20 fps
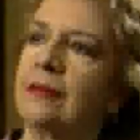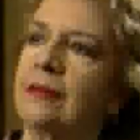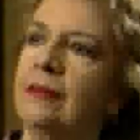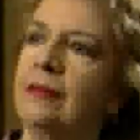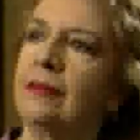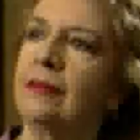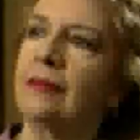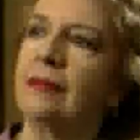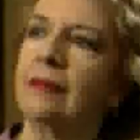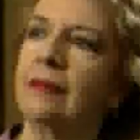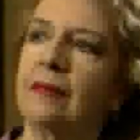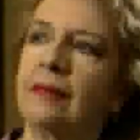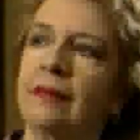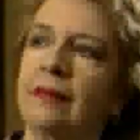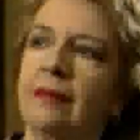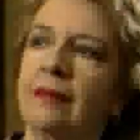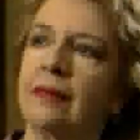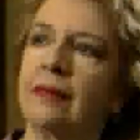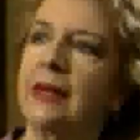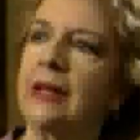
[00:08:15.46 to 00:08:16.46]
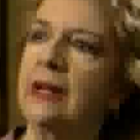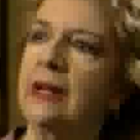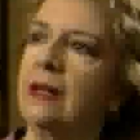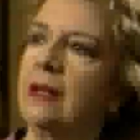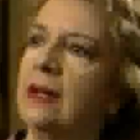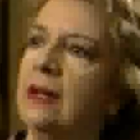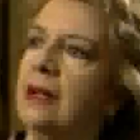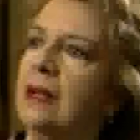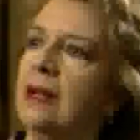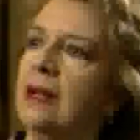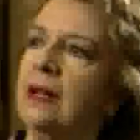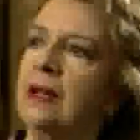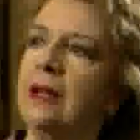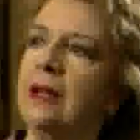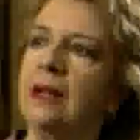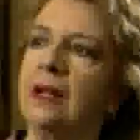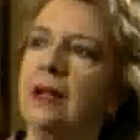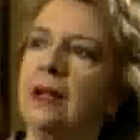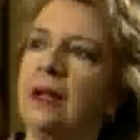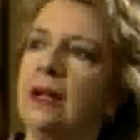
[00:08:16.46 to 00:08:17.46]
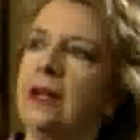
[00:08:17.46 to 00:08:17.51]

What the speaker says: No one is speaking in this clip.